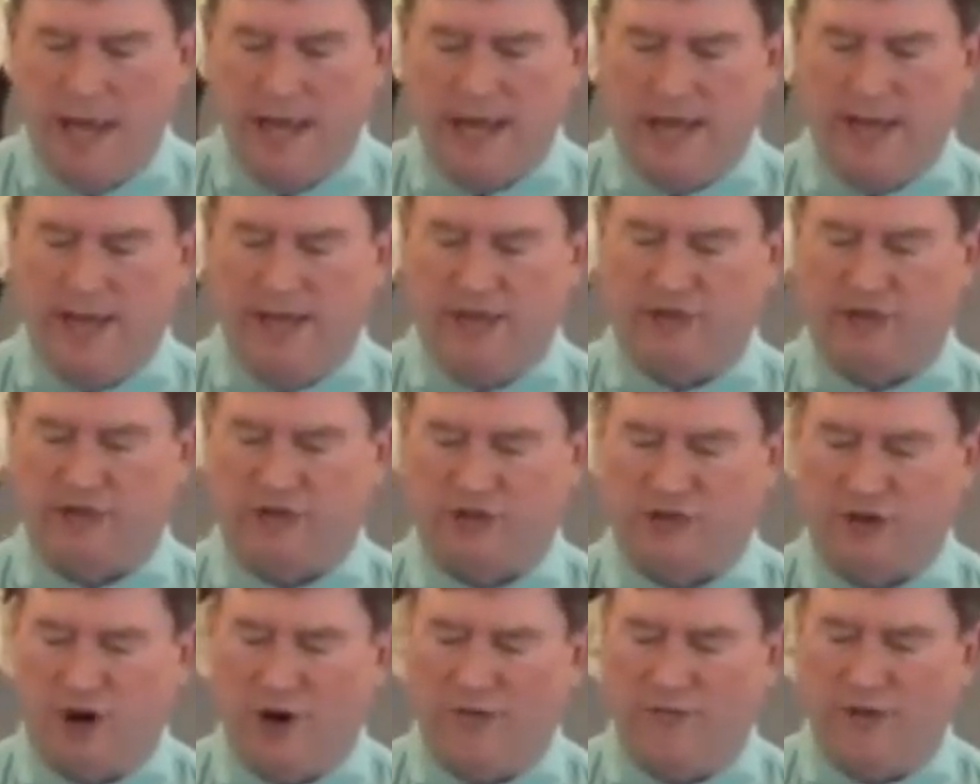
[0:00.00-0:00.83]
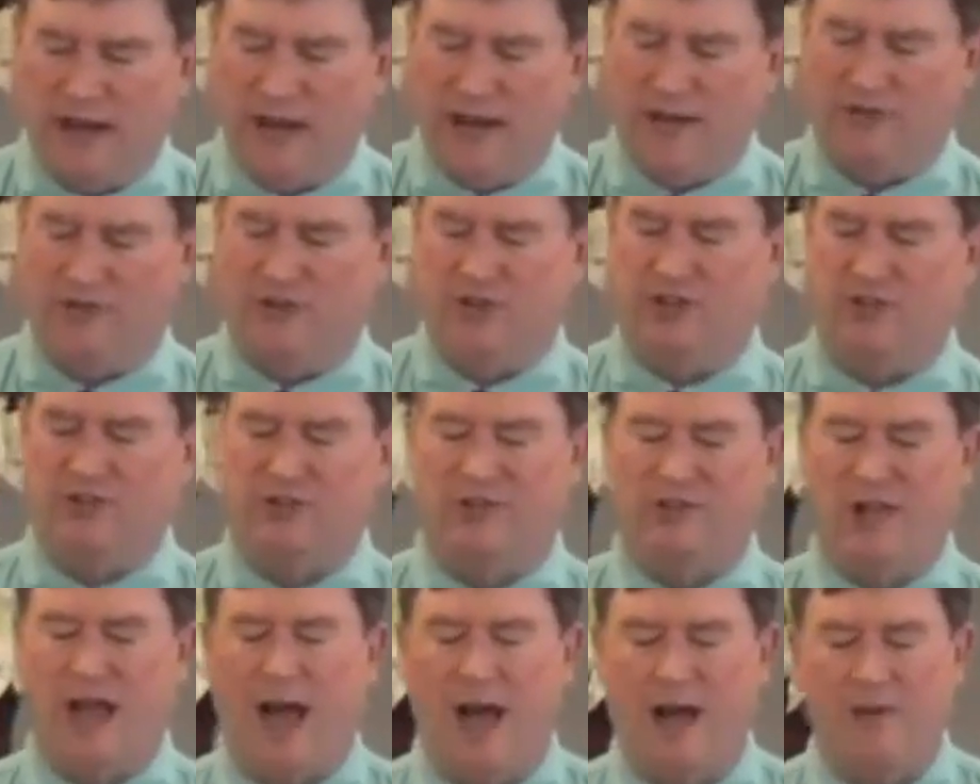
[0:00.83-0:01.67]
He is serving as the
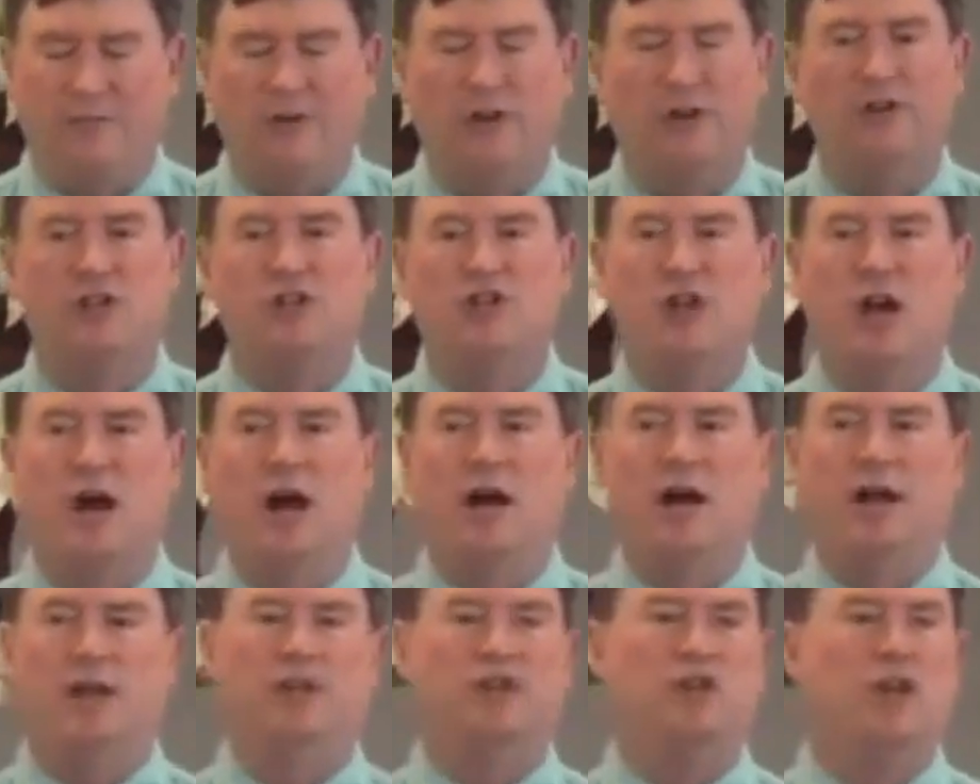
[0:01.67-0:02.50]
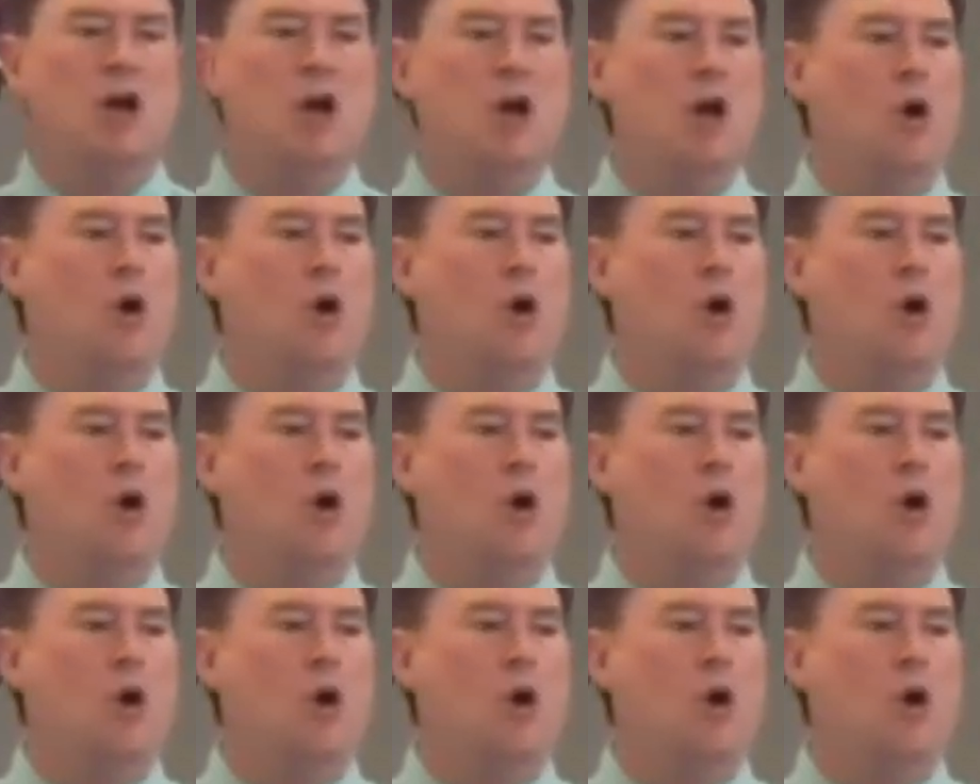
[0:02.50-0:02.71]
sovereign judge